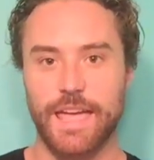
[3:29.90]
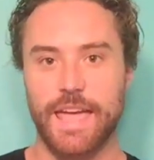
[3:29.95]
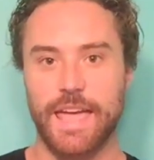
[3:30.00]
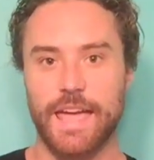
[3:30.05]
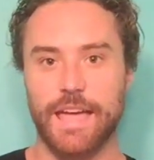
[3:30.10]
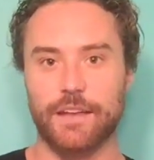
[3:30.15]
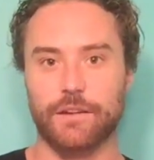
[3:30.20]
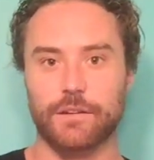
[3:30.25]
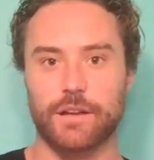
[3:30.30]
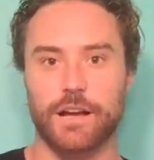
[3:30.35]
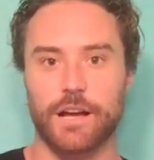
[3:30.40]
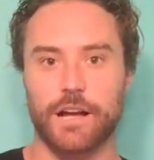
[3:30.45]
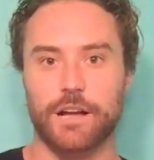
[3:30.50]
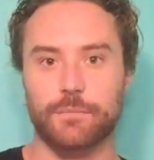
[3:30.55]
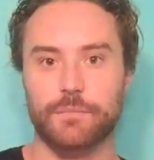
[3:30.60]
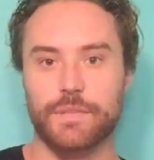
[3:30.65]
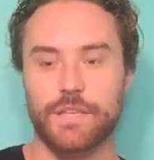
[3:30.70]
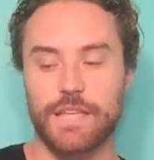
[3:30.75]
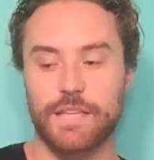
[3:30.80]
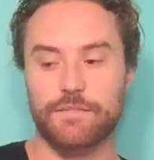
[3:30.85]
And
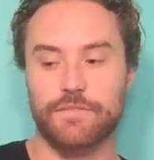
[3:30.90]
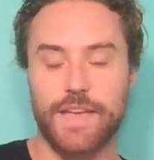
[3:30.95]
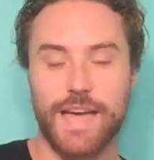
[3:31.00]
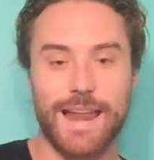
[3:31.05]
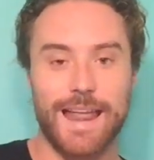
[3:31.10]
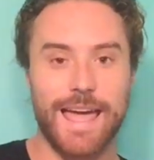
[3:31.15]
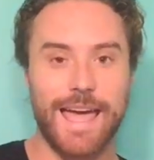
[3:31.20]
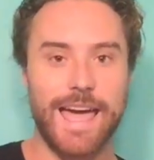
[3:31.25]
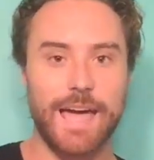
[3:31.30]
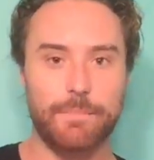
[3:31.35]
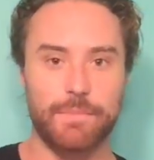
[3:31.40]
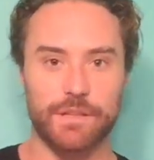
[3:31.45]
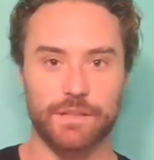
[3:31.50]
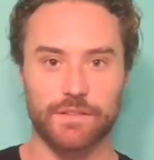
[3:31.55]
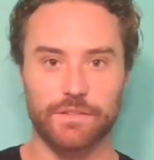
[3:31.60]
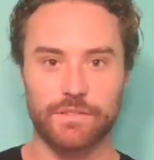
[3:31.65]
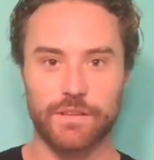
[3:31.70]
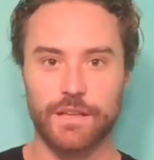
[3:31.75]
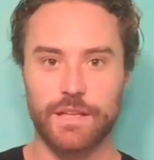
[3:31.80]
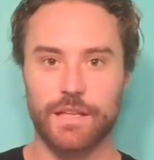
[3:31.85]
if that
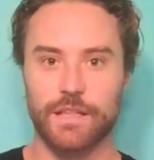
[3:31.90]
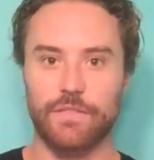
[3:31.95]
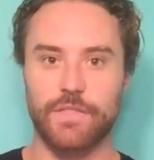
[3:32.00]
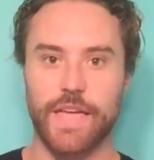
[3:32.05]
happens,